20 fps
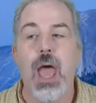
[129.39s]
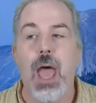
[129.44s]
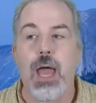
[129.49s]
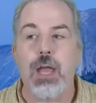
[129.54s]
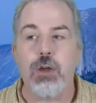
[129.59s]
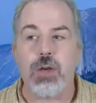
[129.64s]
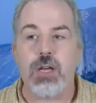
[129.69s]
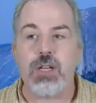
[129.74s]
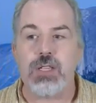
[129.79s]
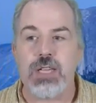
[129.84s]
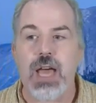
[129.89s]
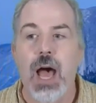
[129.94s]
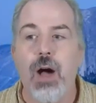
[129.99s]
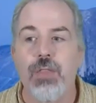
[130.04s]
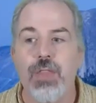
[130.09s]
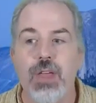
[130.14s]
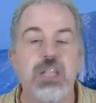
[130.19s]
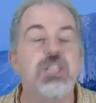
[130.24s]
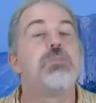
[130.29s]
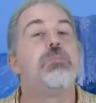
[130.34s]
And you can
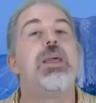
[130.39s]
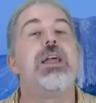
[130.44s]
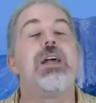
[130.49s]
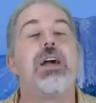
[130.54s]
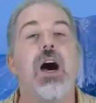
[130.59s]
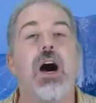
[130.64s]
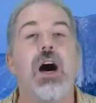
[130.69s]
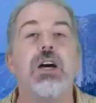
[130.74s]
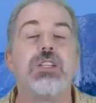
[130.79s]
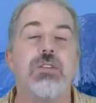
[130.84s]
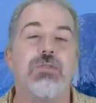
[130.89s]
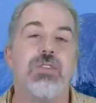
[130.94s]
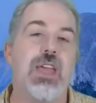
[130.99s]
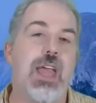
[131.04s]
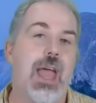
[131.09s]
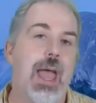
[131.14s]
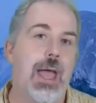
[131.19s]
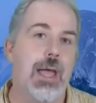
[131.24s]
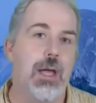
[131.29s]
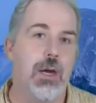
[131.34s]
tell this because of
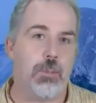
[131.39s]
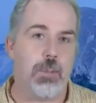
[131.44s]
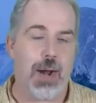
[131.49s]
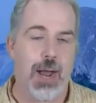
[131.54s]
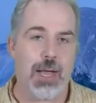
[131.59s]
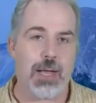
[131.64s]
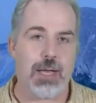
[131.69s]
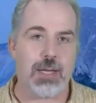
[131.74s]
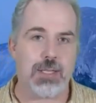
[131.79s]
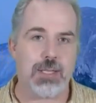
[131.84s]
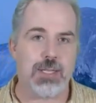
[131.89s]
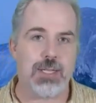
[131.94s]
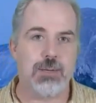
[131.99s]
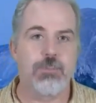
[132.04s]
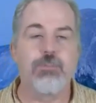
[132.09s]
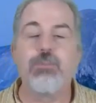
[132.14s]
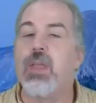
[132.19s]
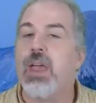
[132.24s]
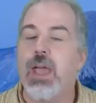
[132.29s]
the angle brackets.